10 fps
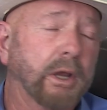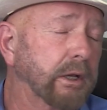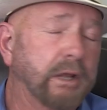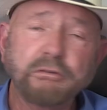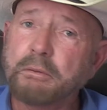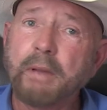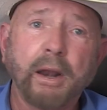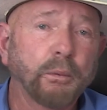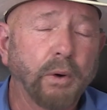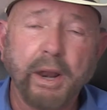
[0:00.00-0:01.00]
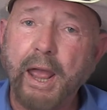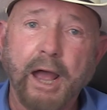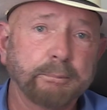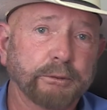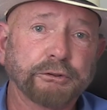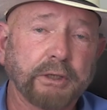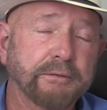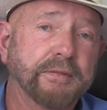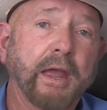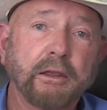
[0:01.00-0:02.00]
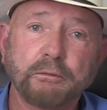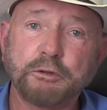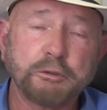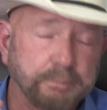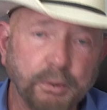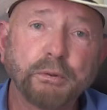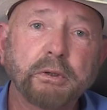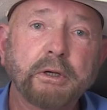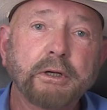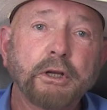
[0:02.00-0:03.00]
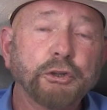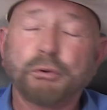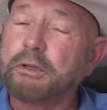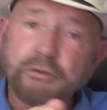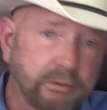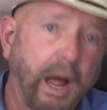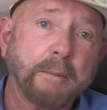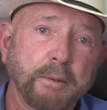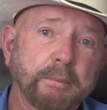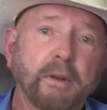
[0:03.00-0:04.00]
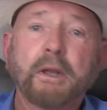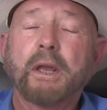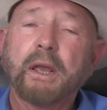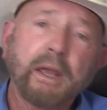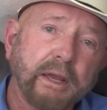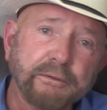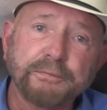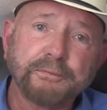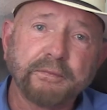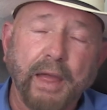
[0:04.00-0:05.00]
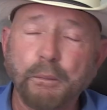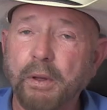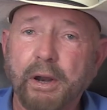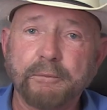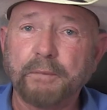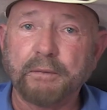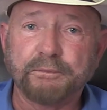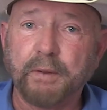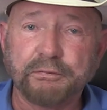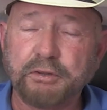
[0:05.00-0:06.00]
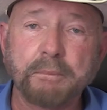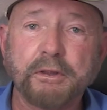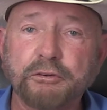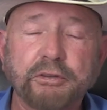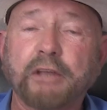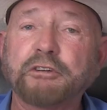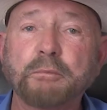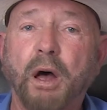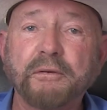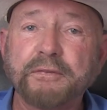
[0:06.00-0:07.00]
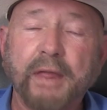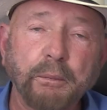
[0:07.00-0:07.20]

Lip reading: it doesn't matter what happens. If they spook, you can stop them. if they want to, if something sets them off and they